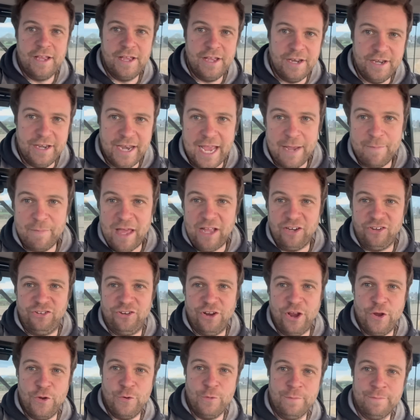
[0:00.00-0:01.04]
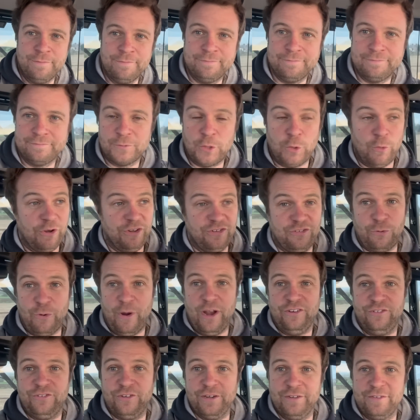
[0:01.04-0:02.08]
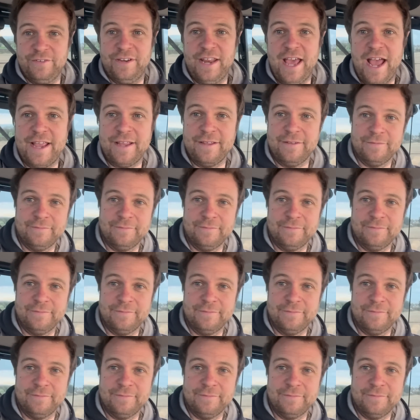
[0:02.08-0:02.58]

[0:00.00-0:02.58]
Name that tune. Quiz question today.